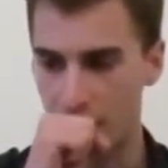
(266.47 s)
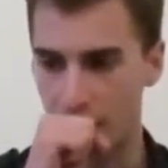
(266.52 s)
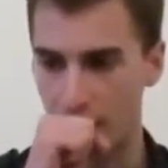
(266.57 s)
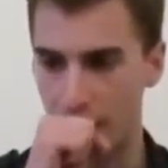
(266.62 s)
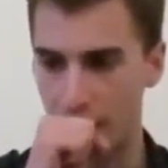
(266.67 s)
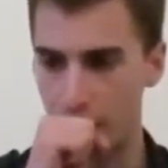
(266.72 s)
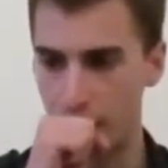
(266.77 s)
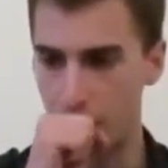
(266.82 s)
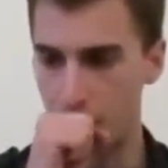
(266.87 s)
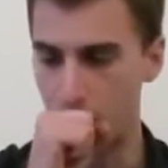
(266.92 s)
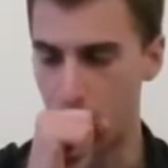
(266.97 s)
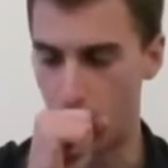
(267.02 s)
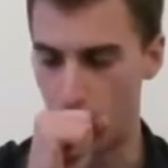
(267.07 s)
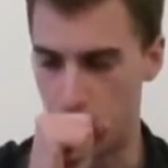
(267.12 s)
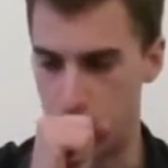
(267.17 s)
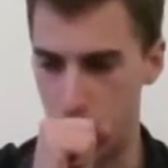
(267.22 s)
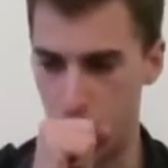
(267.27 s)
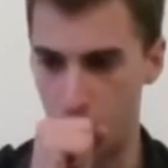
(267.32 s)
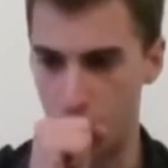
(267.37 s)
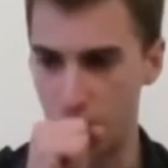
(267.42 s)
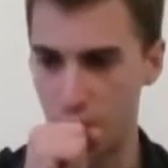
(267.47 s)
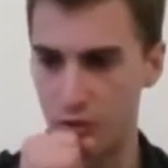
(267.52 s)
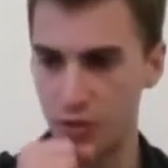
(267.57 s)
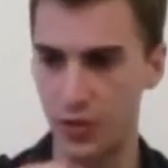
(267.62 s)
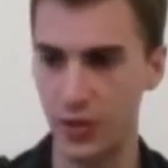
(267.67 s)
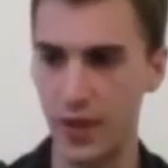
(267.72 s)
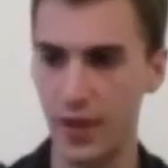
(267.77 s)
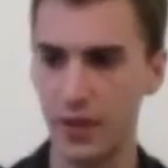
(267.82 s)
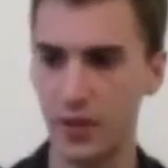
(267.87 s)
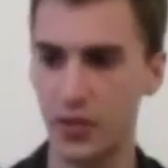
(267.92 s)

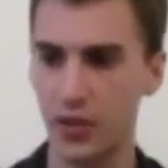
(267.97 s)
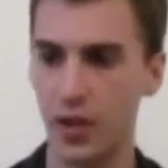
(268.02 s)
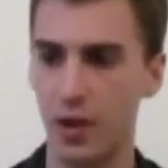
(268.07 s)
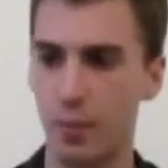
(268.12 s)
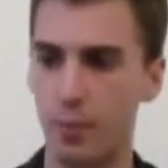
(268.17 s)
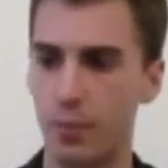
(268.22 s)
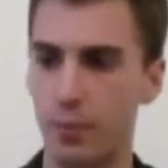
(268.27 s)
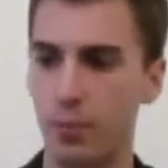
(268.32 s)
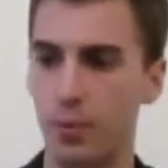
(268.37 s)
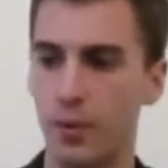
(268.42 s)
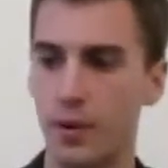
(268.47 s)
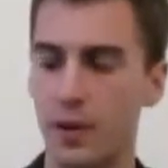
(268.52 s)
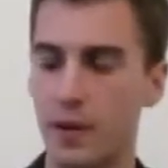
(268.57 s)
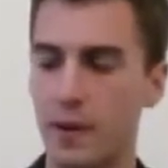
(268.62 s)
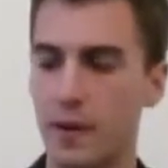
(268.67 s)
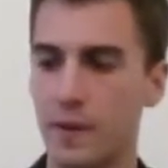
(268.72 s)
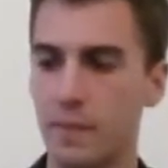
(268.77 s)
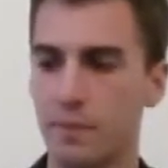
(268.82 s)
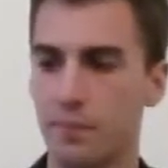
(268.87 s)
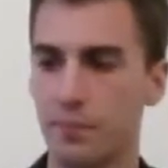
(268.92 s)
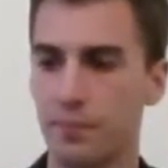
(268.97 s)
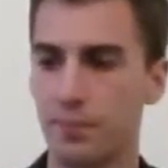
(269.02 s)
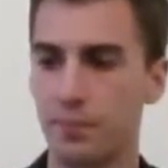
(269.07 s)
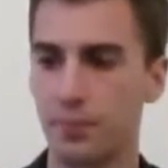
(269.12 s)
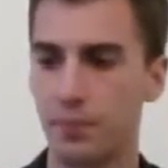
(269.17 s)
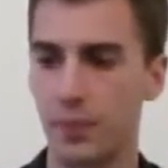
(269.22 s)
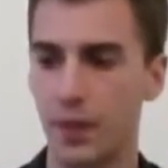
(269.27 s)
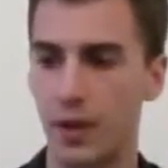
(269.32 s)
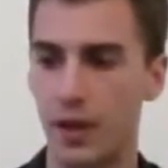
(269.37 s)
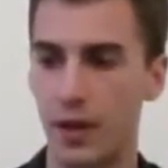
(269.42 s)
So next up,
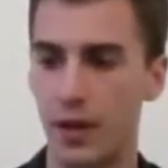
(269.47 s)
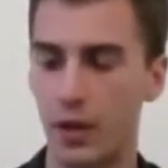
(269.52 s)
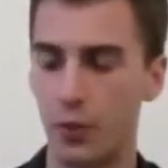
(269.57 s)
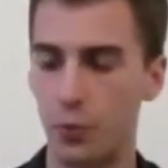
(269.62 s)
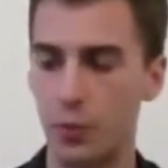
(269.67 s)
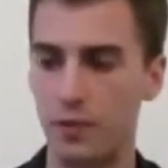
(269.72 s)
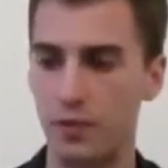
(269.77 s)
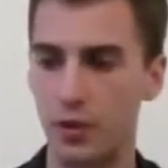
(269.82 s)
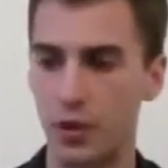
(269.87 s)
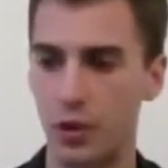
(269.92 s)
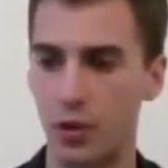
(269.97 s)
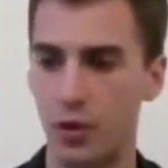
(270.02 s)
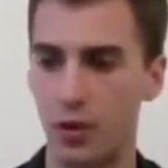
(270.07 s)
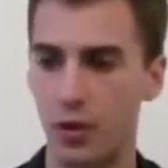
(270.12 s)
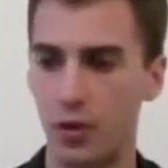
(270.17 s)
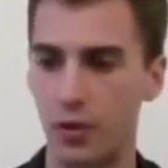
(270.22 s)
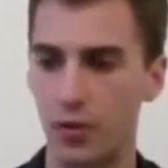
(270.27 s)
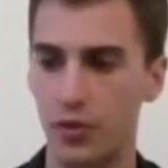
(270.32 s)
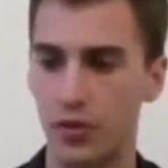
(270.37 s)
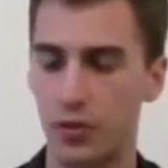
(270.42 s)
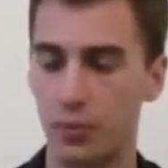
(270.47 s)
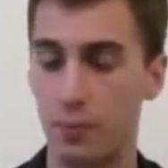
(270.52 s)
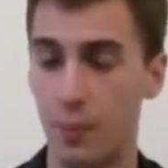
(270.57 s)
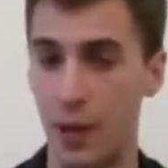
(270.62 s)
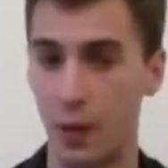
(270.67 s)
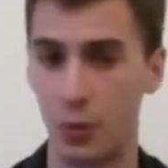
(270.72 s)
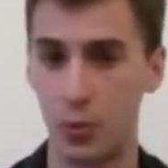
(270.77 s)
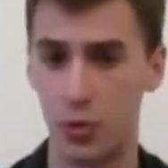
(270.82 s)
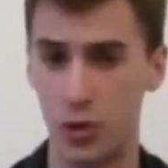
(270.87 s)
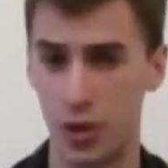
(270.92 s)
we've got
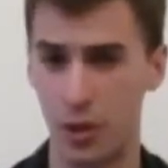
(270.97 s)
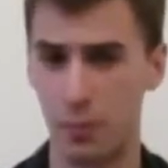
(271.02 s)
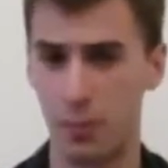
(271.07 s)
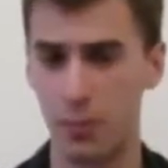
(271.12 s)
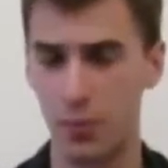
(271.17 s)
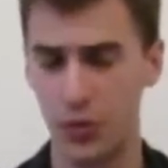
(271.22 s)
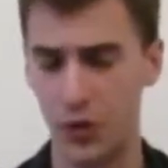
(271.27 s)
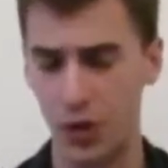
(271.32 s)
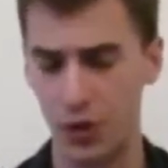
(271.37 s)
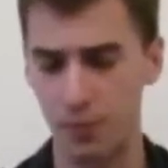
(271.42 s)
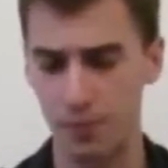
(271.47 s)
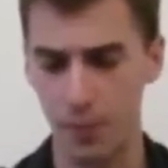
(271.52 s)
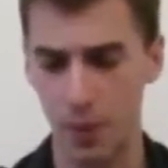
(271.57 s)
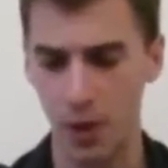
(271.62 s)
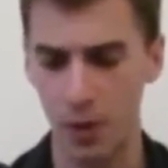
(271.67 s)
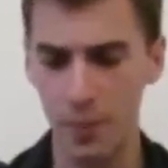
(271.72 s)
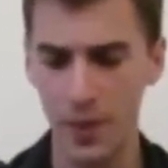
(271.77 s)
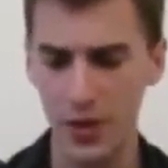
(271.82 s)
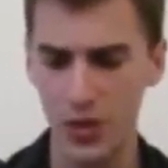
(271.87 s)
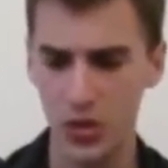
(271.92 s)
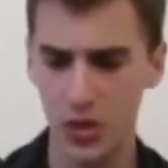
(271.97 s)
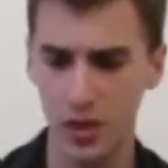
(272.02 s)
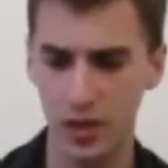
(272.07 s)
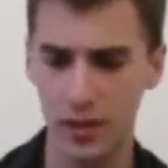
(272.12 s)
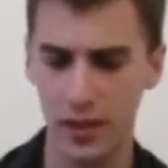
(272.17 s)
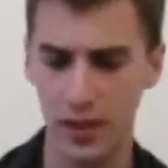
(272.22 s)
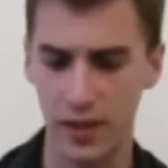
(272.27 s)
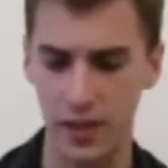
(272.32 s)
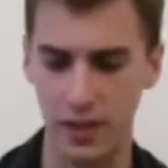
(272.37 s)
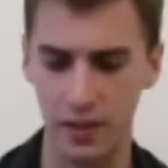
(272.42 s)
MailChimp. So I'm
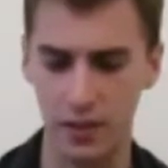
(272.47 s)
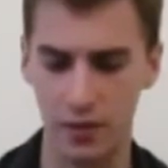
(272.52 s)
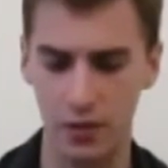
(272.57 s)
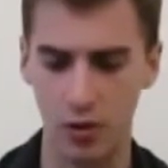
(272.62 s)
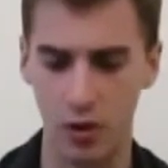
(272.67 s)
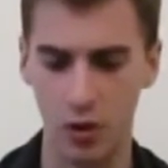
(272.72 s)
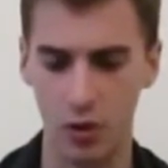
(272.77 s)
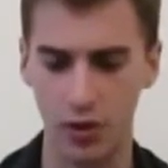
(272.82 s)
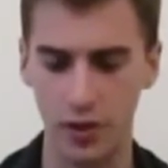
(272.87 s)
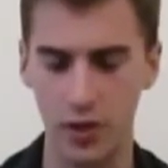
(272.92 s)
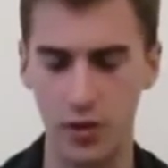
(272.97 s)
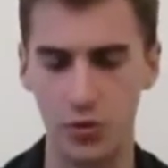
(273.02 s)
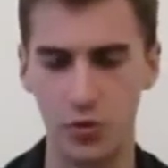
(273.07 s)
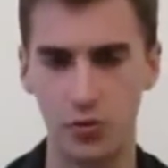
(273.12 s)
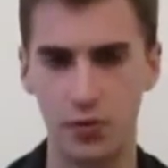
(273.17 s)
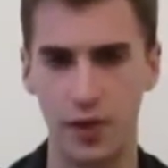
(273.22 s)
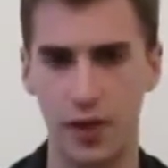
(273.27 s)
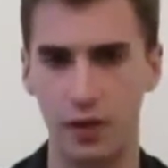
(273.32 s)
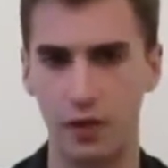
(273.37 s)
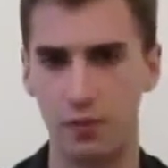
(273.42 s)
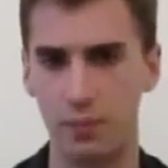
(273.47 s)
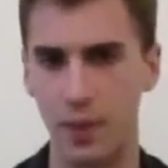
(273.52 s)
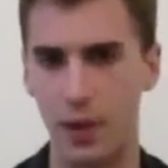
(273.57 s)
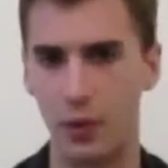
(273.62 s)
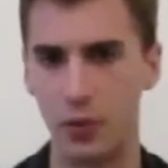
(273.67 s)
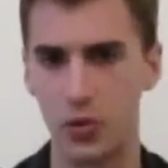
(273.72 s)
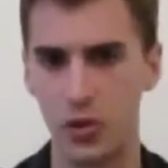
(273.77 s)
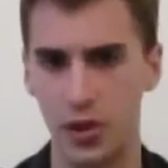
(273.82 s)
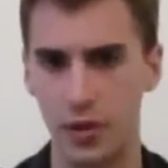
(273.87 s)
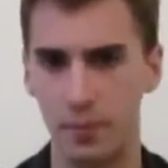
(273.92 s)
actually not a huge fan of
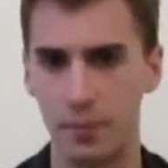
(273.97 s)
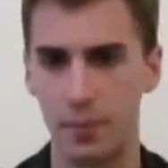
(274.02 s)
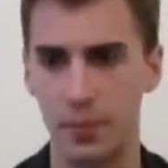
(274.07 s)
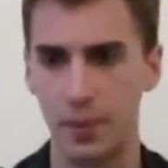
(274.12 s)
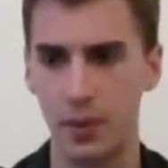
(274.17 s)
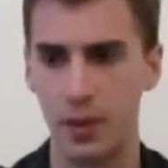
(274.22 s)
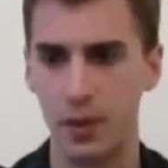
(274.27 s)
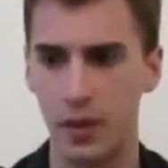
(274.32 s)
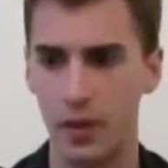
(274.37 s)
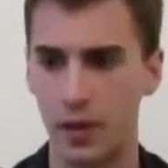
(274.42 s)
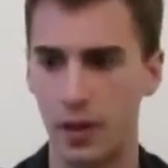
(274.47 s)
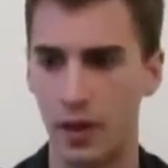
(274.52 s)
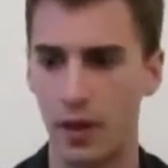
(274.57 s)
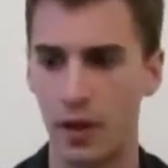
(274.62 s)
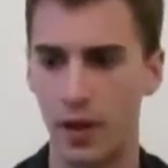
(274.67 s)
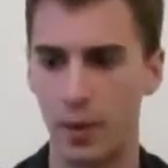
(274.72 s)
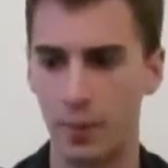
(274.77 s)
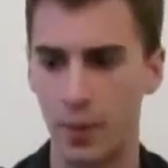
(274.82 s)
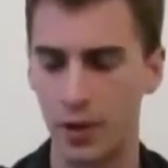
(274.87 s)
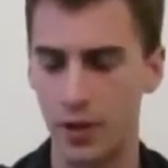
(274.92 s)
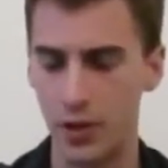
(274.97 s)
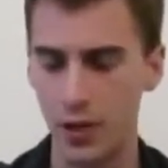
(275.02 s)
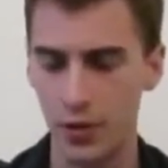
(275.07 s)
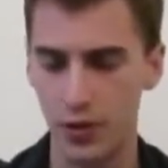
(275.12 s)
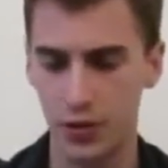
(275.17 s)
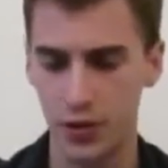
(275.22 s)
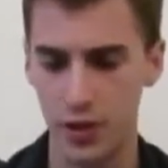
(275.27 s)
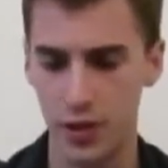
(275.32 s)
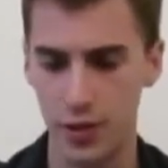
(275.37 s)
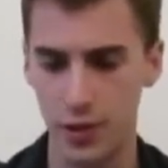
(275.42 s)
MailChimp. I
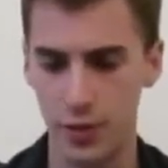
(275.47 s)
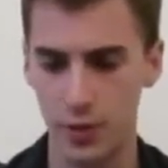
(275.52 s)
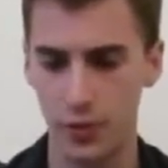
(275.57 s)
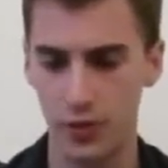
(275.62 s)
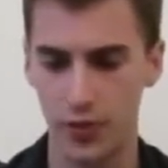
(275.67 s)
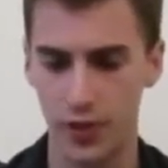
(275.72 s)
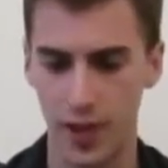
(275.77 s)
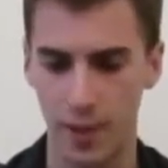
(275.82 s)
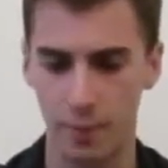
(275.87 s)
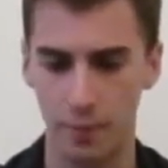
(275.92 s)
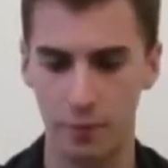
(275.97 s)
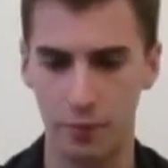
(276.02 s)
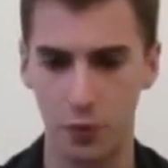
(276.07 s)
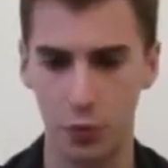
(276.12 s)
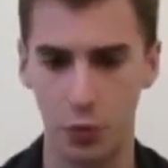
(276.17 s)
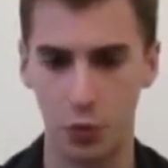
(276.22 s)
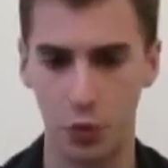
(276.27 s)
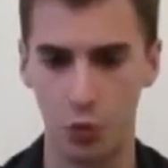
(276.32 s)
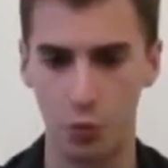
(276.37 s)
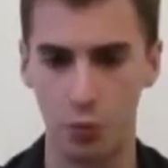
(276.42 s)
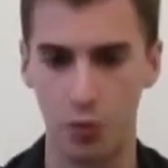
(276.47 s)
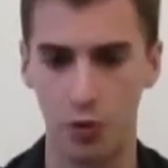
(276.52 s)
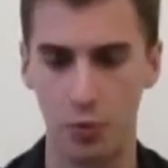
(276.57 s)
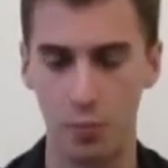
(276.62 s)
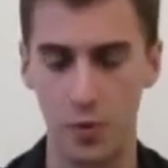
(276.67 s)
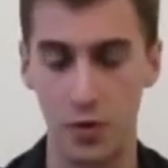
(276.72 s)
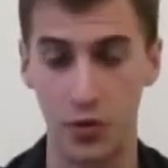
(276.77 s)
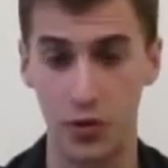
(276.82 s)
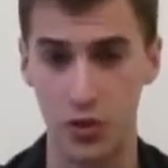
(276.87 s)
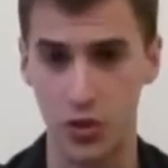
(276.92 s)
used to use them for the
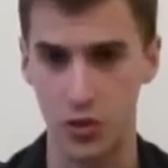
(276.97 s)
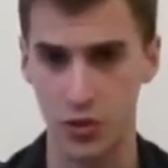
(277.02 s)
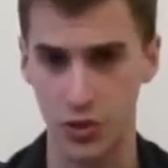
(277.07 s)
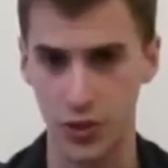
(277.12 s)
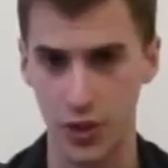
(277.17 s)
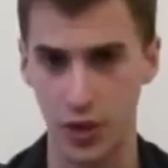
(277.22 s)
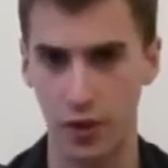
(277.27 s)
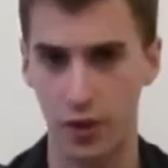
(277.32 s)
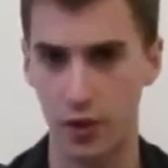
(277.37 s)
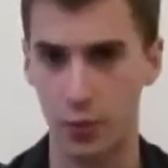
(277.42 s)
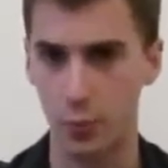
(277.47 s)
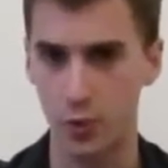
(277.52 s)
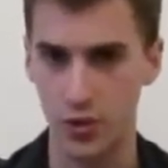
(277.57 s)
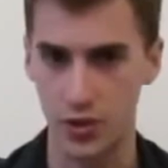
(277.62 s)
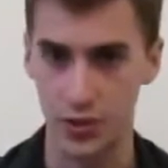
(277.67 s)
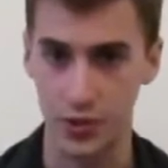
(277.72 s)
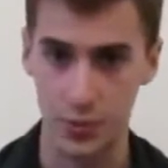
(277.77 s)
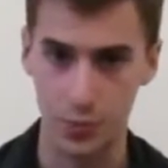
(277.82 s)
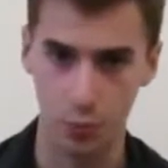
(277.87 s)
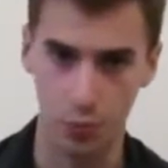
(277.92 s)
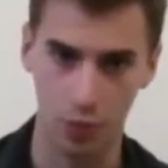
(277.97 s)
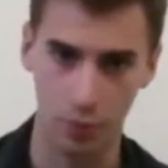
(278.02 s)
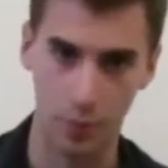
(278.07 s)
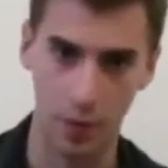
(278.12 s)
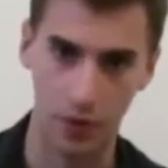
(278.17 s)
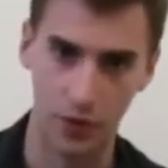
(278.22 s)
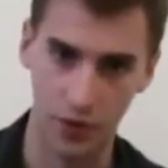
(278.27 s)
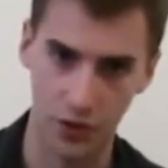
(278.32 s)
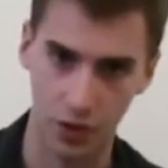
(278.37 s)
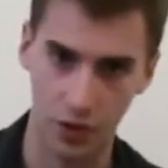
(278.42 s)
Musician's Guide, which is one of
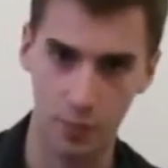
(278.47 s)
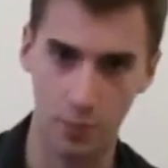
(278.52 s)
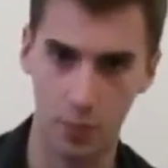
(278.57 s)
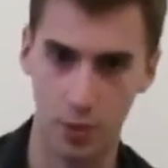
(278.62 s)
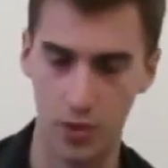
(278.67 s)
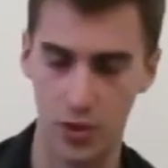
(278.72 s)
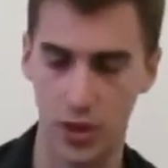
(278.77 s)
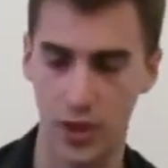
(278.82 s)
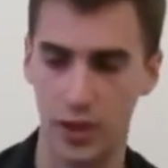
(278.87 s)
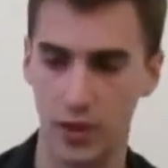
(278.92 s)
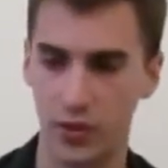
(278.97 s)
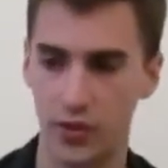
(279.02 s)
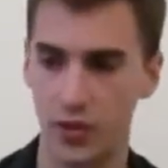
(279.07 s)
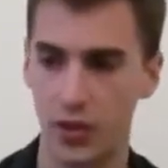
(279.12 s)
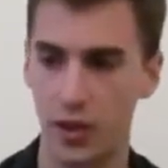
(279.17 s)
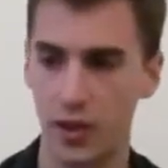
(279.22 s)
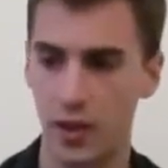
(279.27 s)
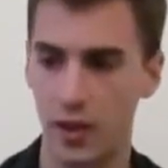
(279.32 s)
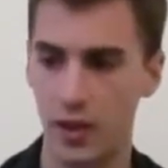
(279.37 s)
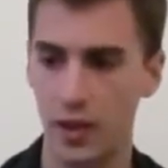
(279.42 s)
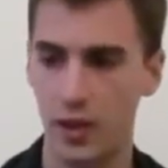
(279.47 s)
my side projects.